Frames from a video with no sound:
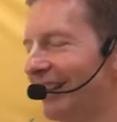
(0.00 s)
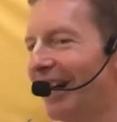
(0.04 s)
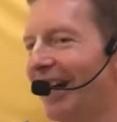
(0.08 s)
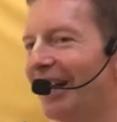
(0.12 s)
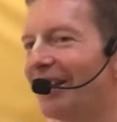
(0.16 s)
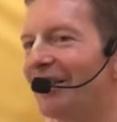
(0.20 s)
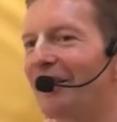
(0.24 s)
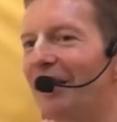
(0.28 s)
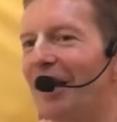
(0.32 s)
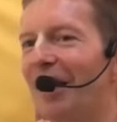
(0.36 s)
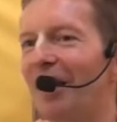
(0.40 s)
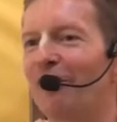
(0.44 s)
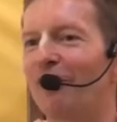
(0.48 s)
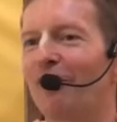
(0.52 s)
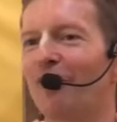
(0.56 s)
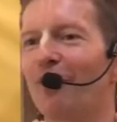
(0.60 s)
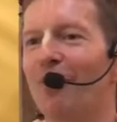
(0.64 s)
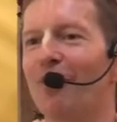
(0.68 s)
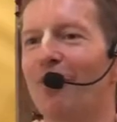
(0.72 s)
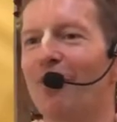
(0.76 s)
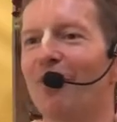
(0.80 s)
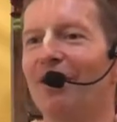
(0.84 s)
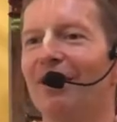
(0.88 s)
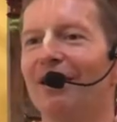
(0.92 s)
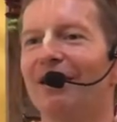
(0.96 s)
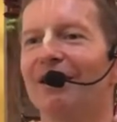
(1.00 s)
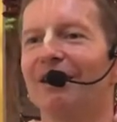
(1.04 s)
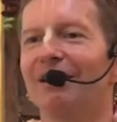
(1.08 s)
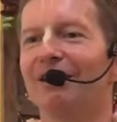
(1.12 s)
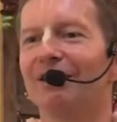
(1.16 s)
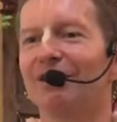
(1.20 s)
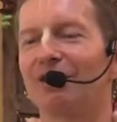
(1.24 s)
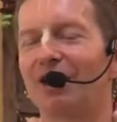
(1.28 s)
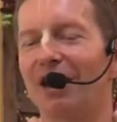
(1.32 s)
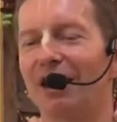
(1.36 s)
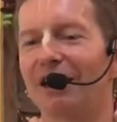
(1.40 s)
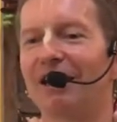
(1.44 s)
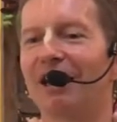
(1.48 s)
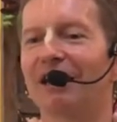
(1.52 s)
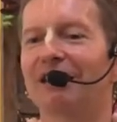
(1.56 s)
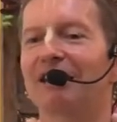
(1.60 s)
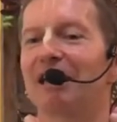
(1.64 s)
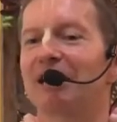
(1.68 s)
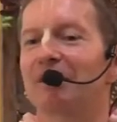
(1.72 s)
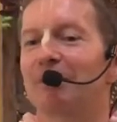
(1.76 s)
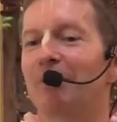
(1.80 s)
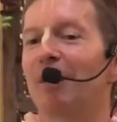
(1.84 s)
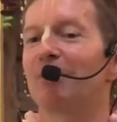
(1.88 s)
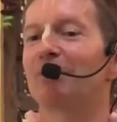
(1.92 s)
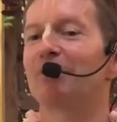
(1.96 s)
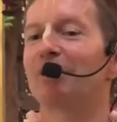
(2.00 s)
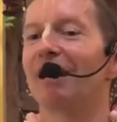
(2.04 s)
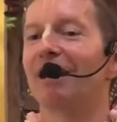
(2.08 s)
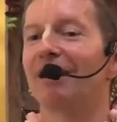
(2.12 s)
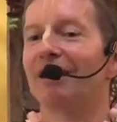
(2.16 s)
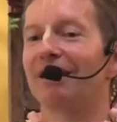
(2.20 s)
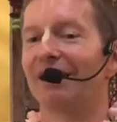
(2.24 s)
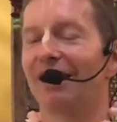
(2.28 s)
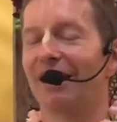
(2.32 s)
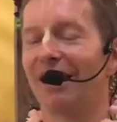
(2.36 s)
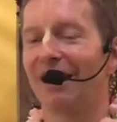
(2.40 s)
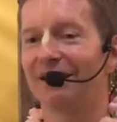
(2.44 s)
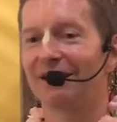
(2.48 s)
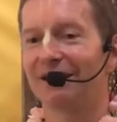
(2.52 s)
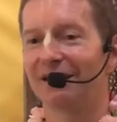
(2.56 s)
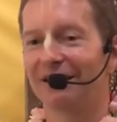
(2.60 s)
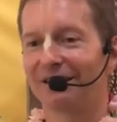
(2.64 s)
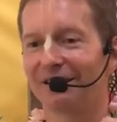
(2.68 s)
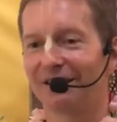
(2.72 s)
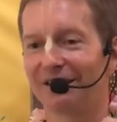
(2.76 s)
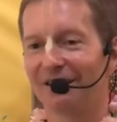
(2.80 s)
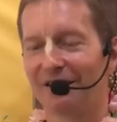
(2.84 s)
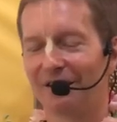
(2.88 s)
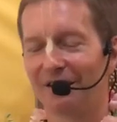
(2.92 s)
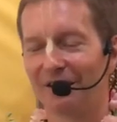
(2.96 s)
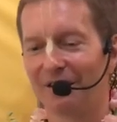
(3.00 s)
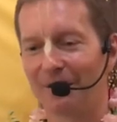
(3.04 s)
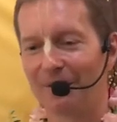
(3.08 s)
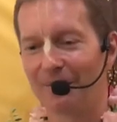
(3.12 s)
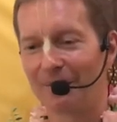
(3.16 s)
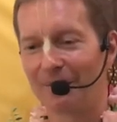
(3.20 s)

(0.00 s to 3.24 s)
And therefore, Jagannath Das Babaji had, uh,